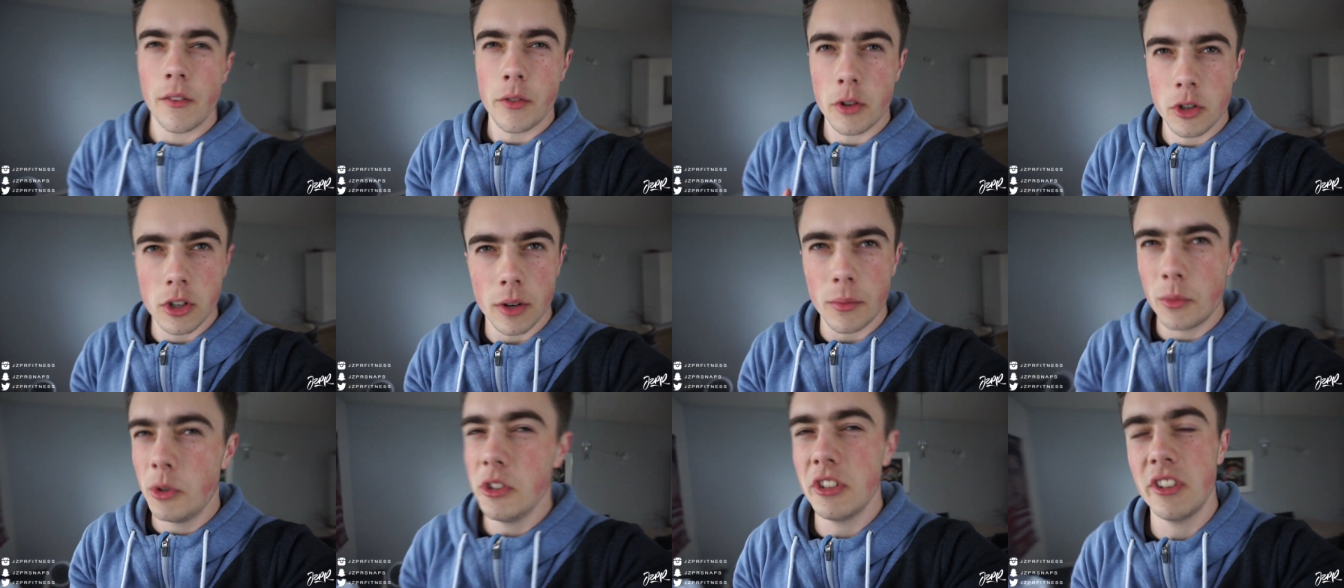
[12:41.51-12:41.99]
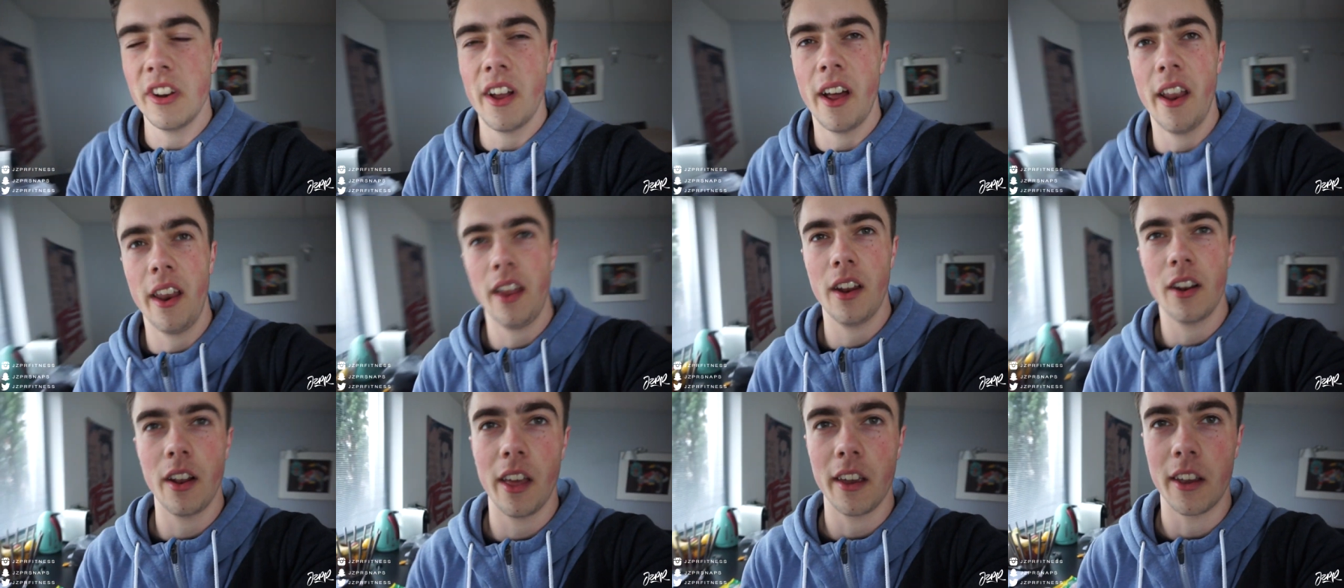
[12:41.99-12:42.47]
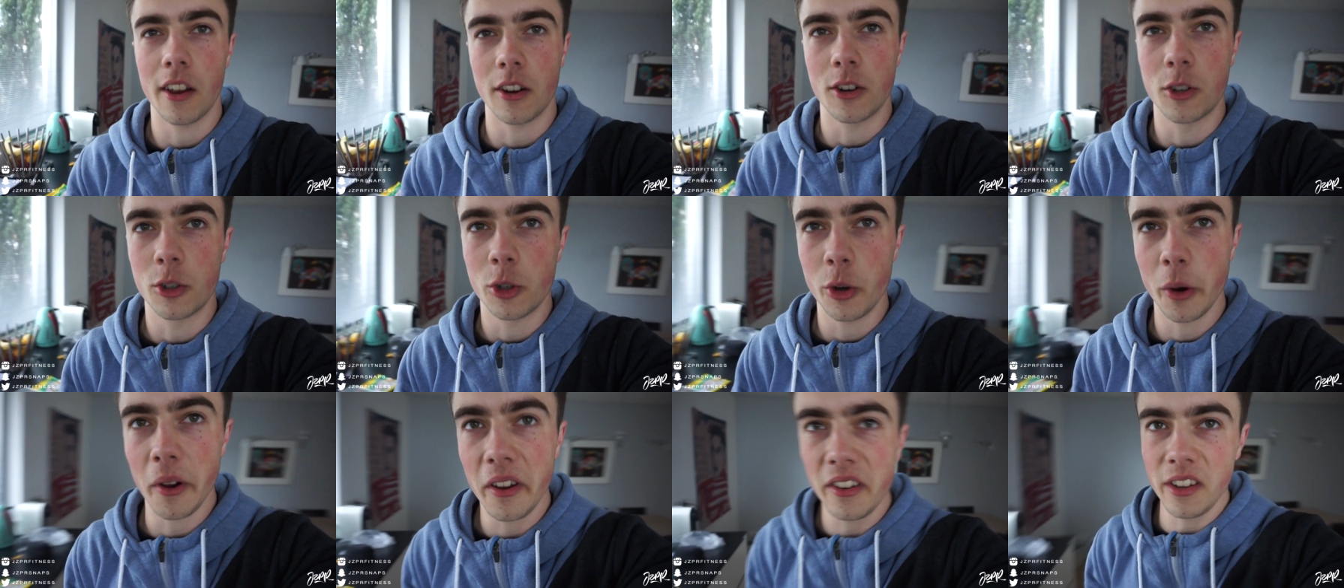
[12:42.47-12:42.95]
for some reason, I had like a
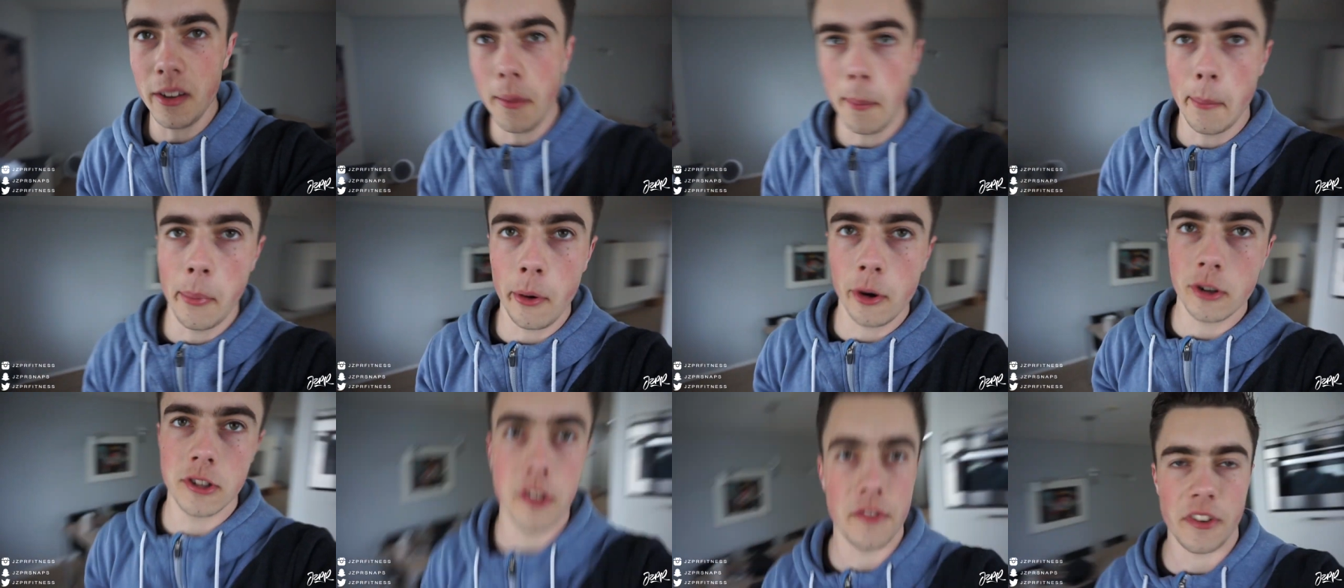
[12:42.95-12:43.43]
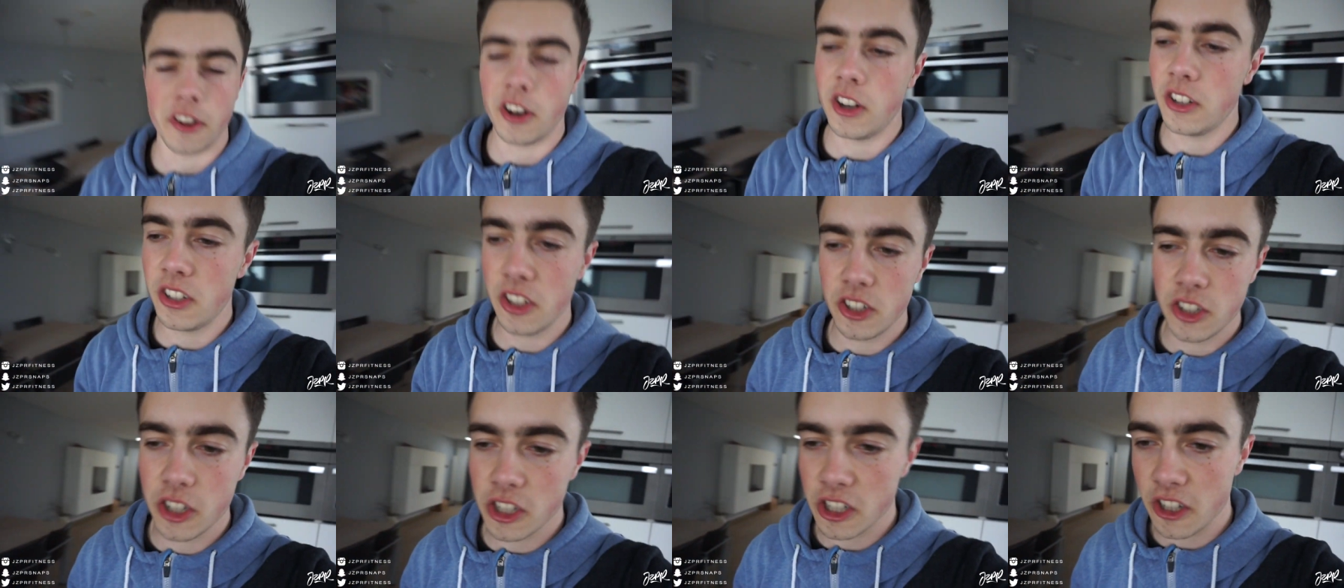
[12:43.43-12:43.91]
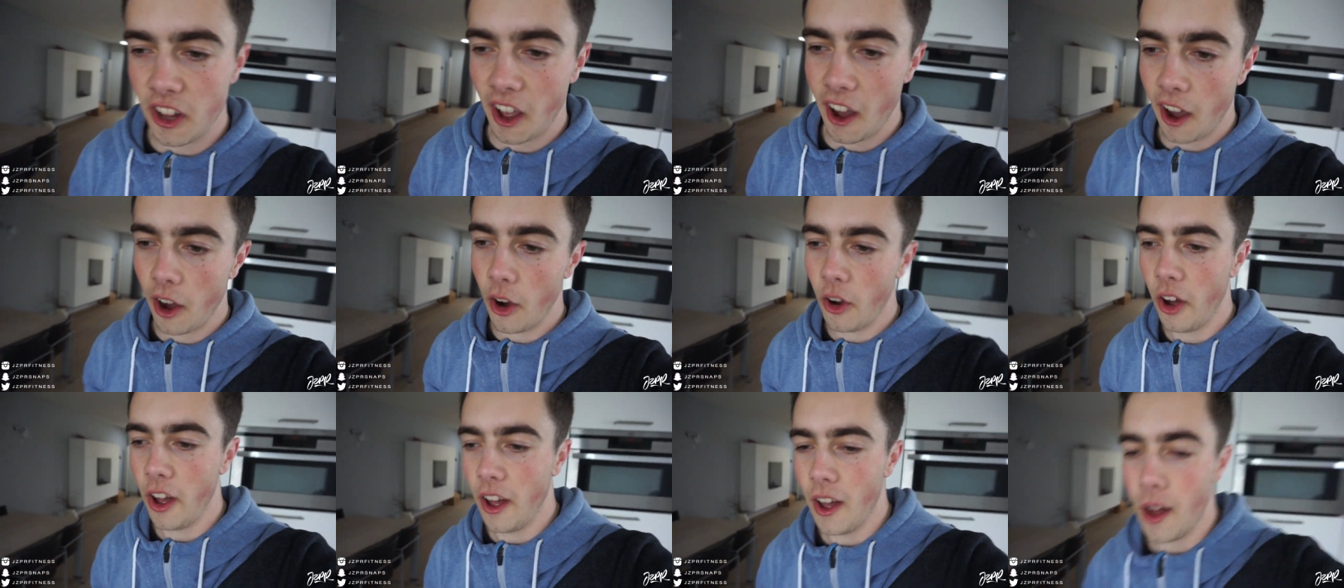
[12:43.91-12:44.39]
crazy burst of energy just
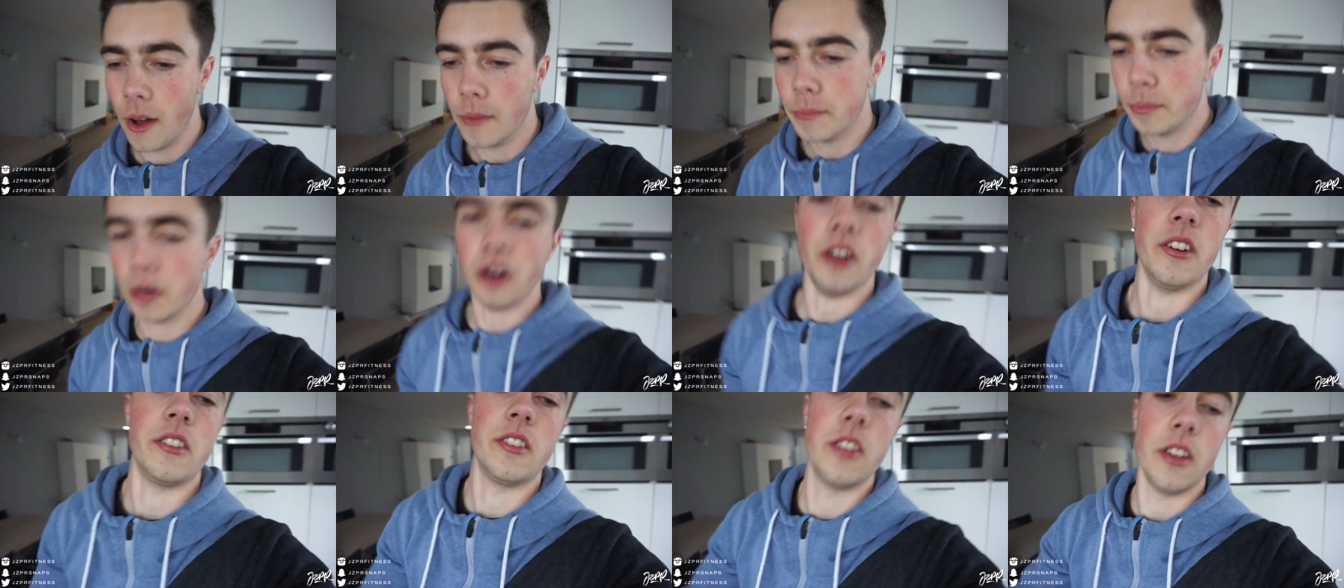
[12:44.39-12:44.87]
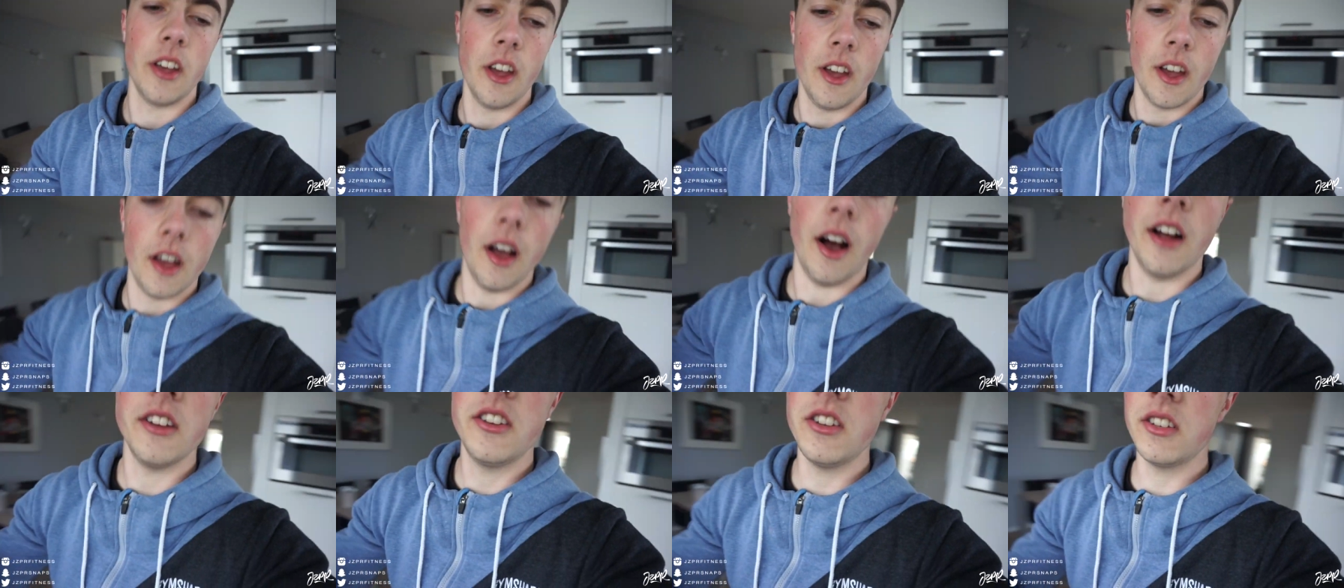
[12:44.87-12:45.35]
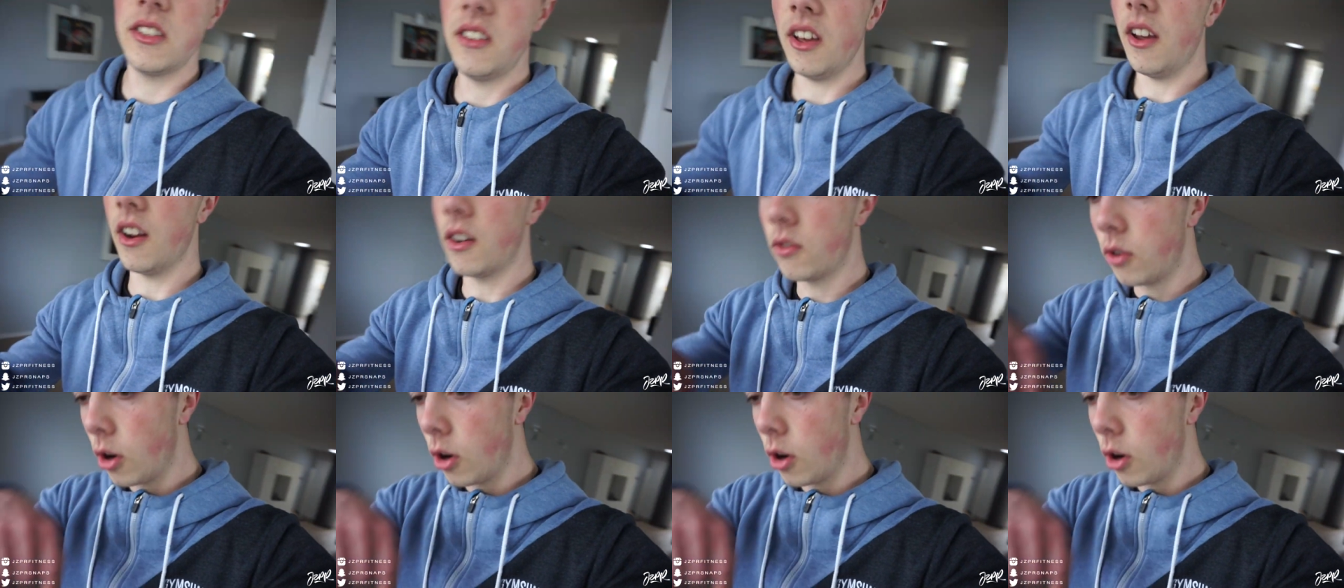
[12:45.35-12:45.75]
now, but I just did